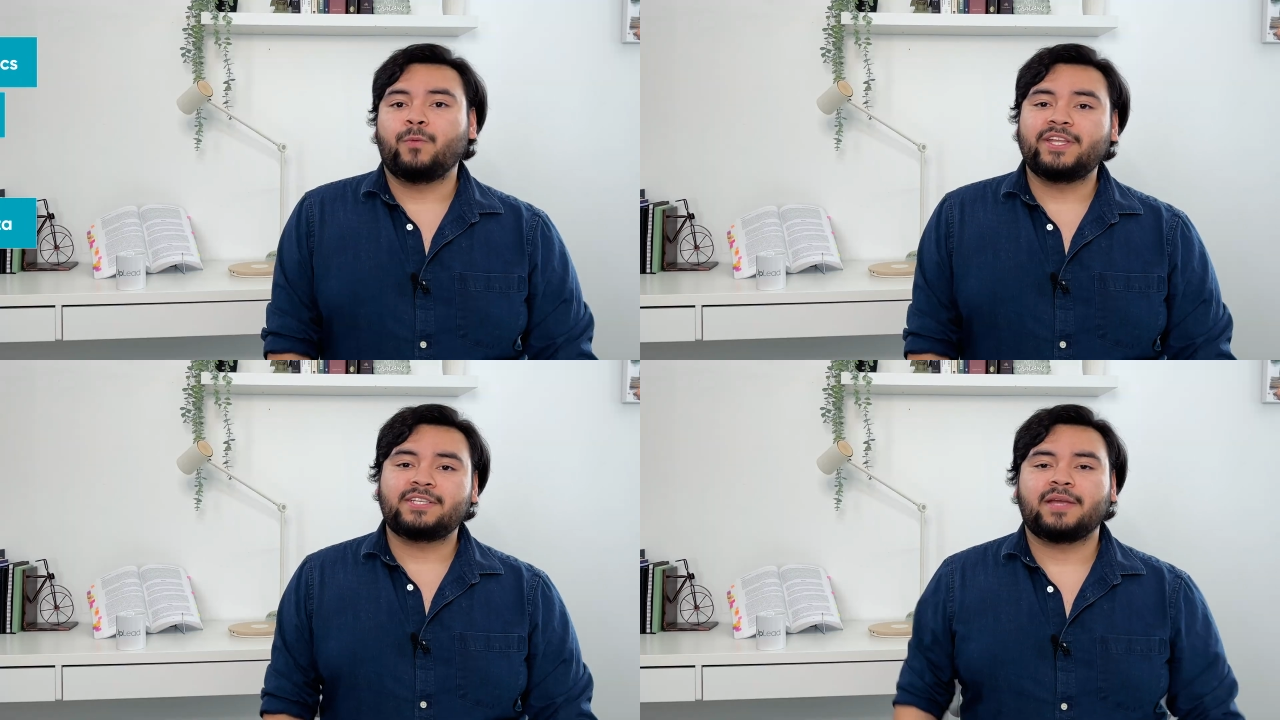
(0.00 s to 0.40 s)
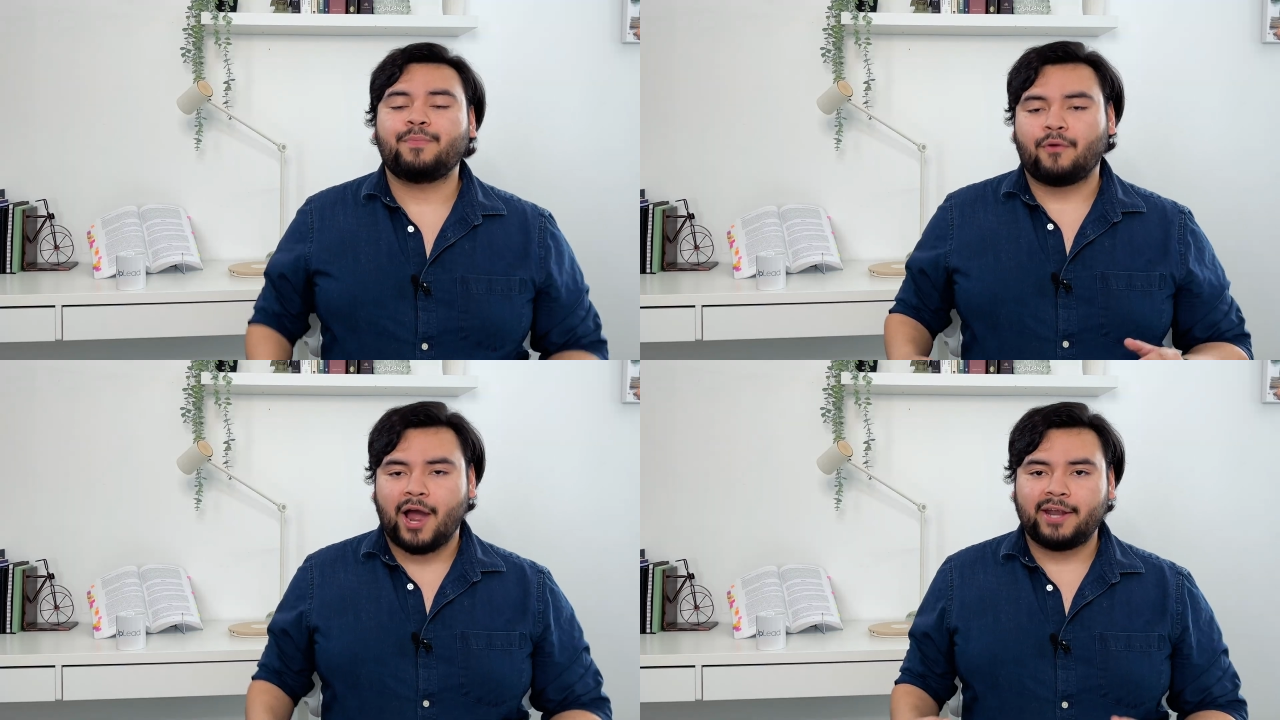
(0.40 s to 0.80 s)
We take
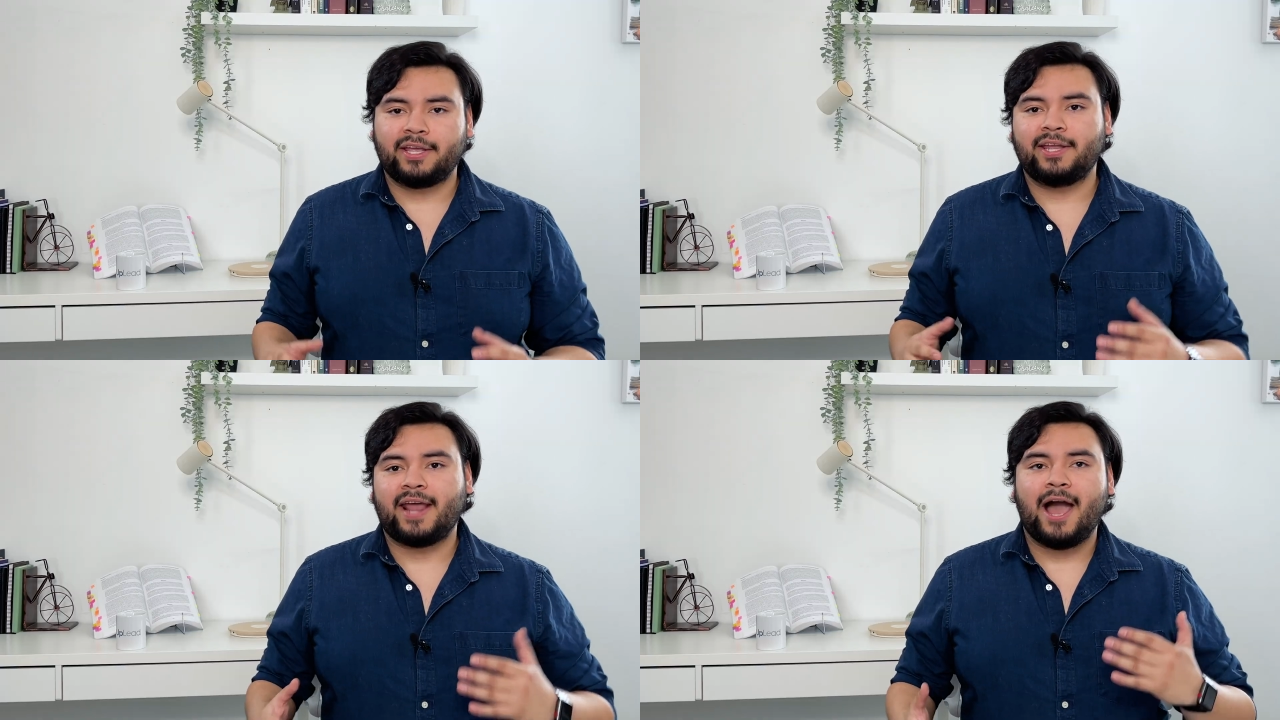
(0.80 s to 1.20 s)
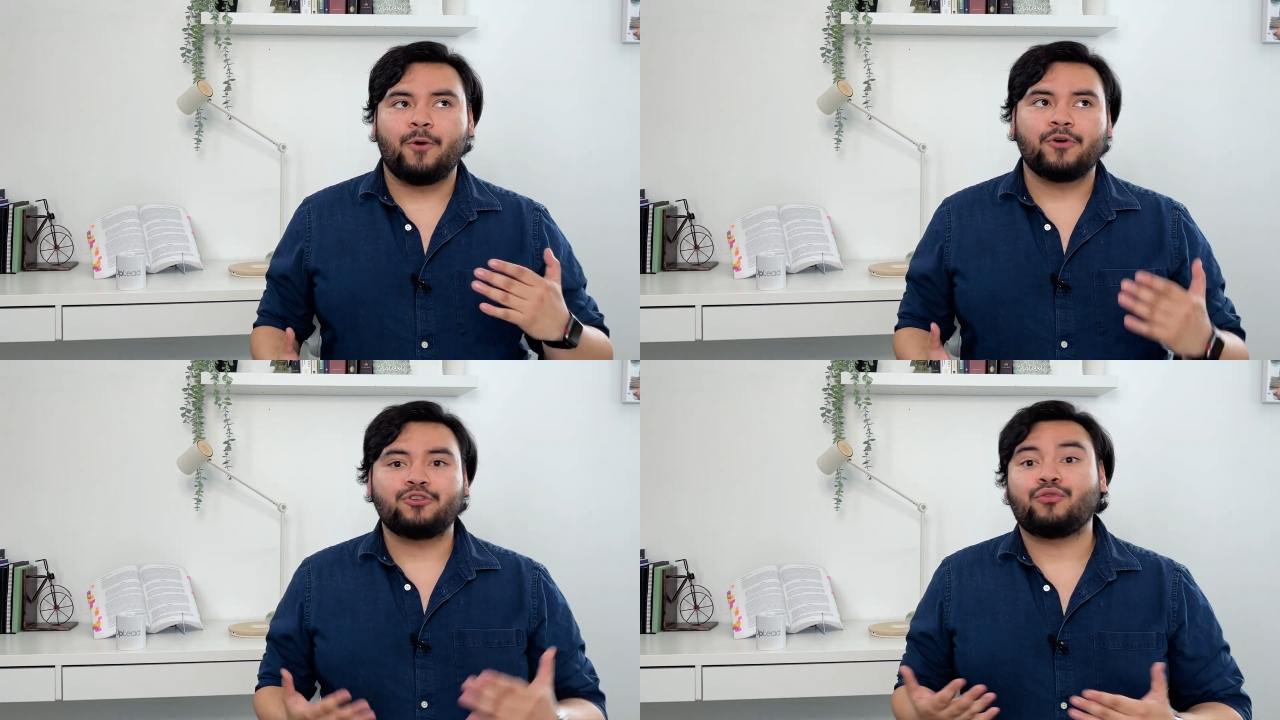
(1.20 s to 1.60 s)
pride in
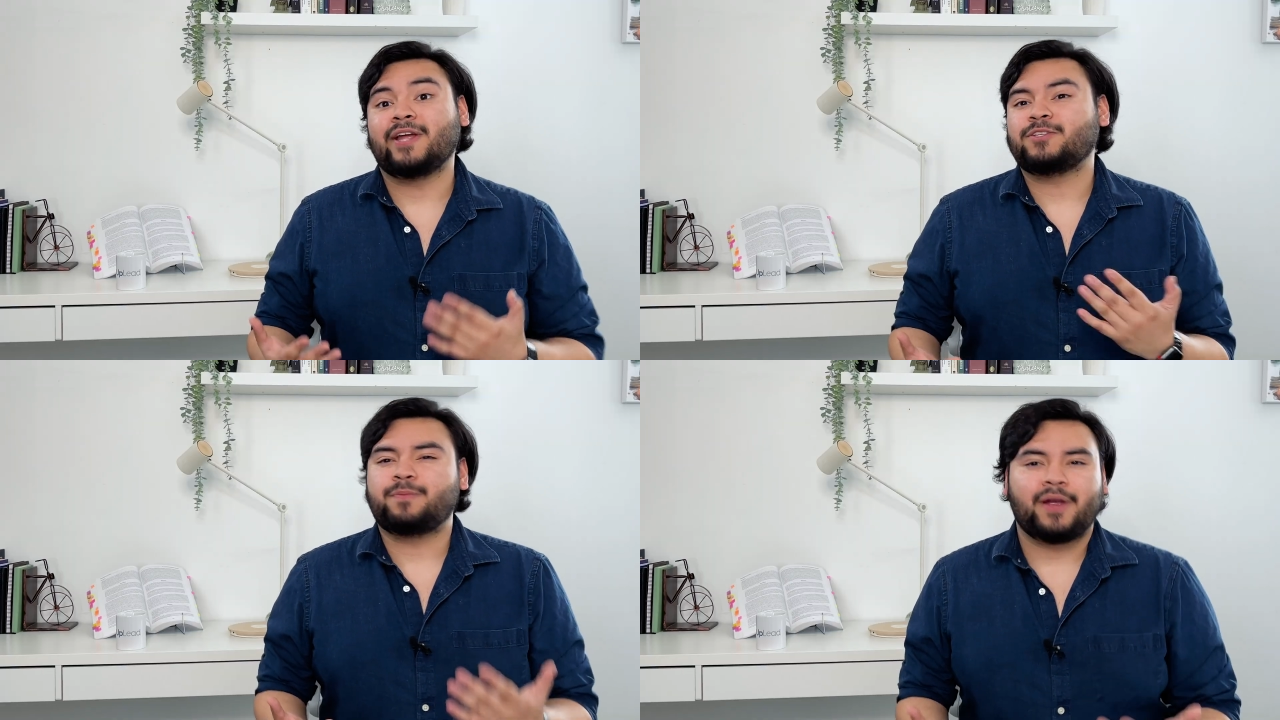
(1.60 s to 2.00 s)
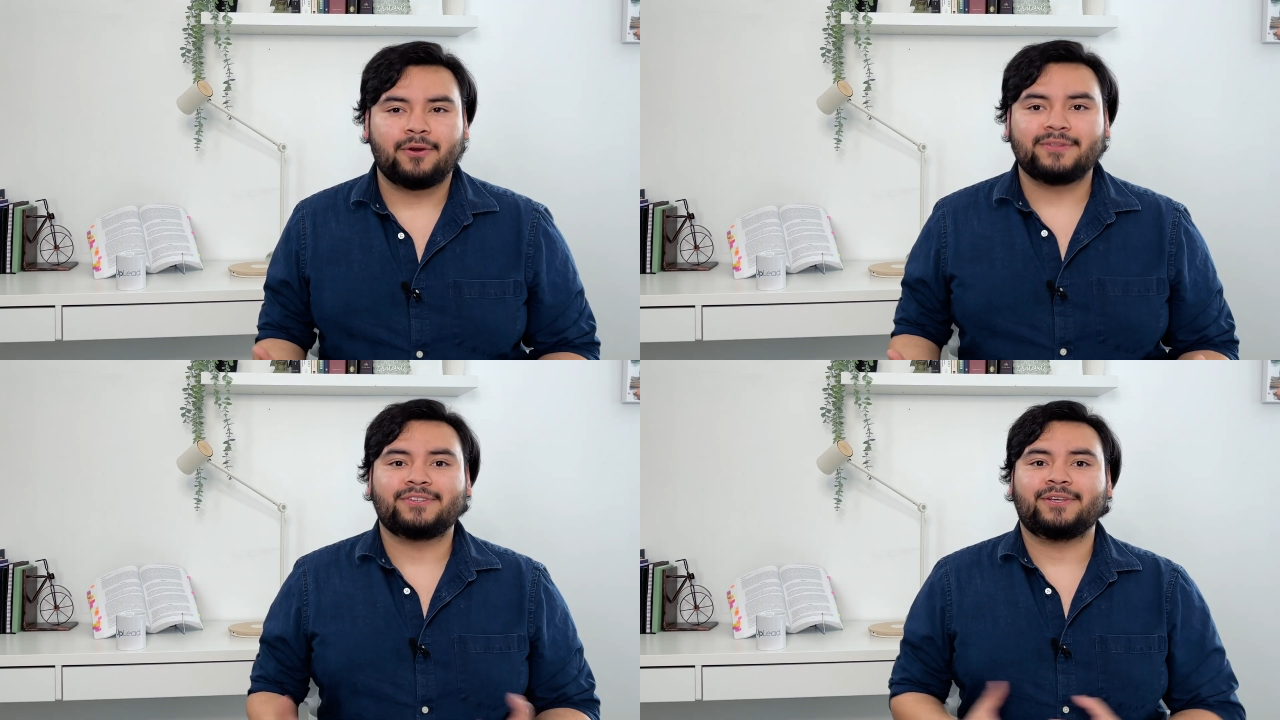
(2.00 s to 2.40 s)
our
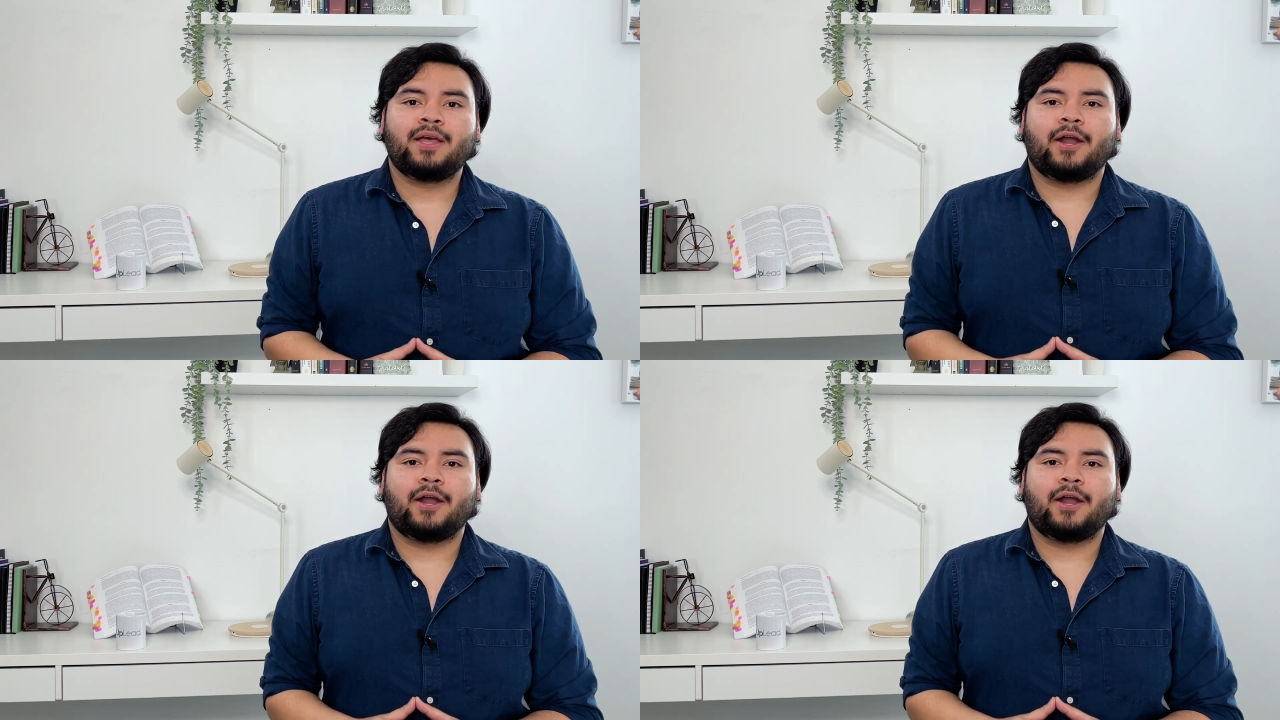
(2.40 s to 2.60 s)
transparency